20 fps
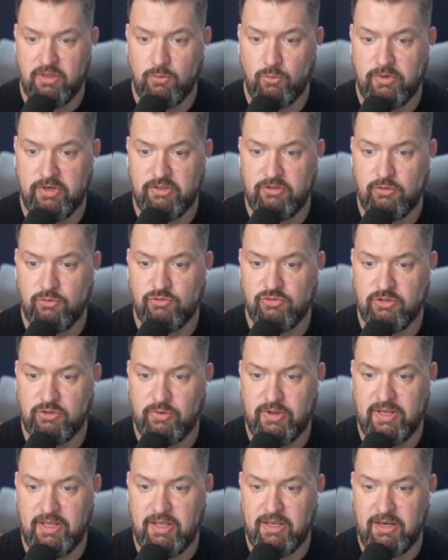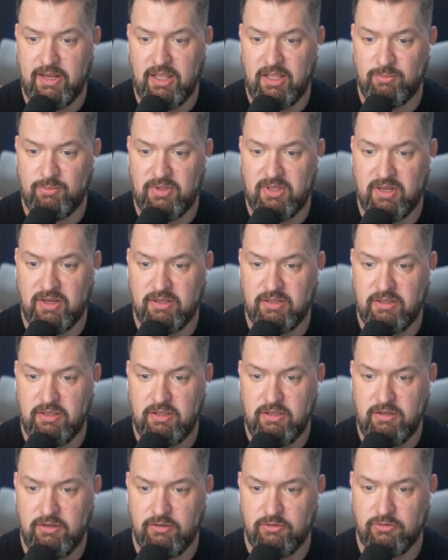we'll need to generate an API
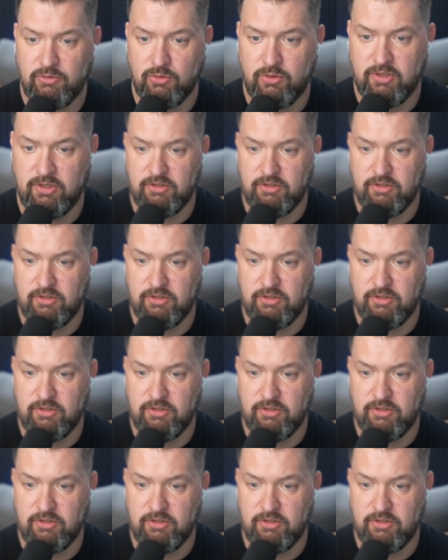key. So click